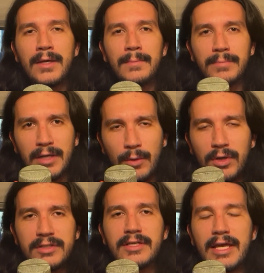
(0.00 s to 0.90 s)
But I
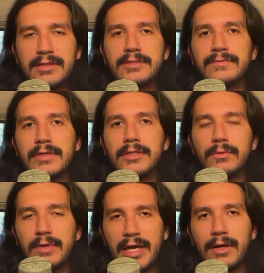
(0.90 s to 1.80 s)
wanted to end this
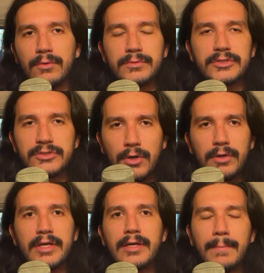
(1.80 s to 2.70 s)
video now just
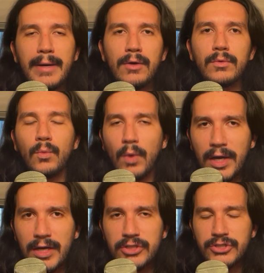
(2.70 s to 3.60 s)
talking about
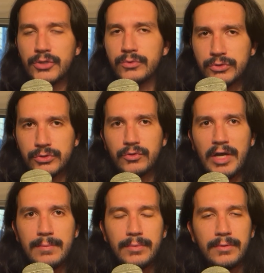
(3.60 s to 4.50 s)
why I chose
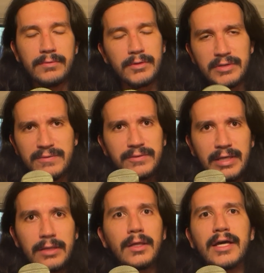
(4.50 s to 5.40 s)
Stripe. There are
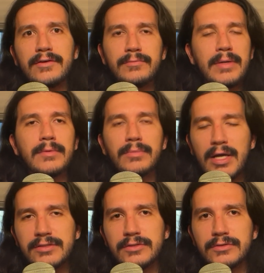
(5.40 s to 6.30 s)
definitely a lot of payment
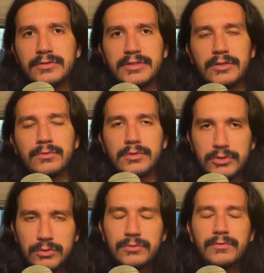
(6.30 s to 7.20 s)
processors that you can
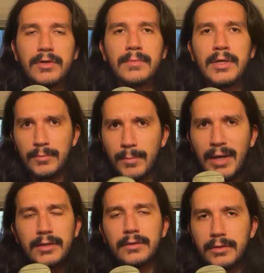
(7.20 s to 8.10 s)
choose from, but
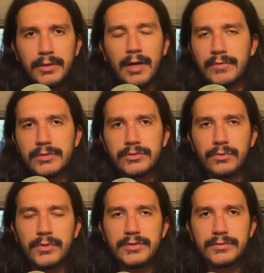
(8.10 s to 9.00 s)
my clear and obvious
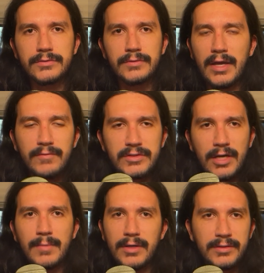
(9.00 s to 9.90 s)
choice every
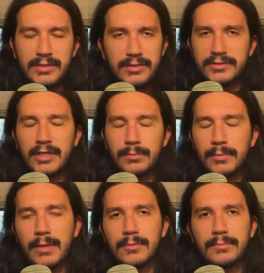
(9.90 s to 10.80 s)
time I need to set up a
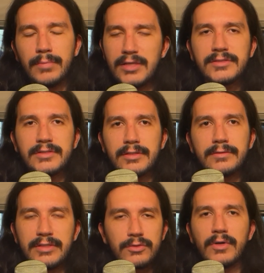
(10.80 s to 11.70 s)
payment
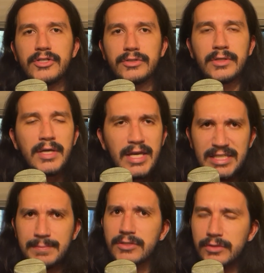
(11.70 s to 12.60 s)
processing integration,
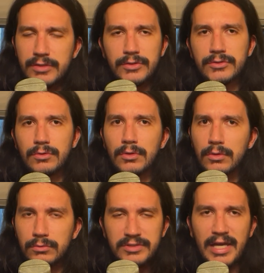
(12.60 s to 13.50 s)
especially as a
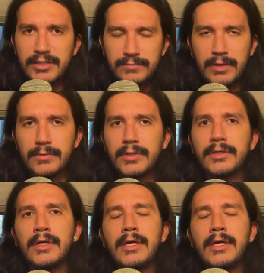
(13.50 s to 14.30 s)
solo SaaS founder,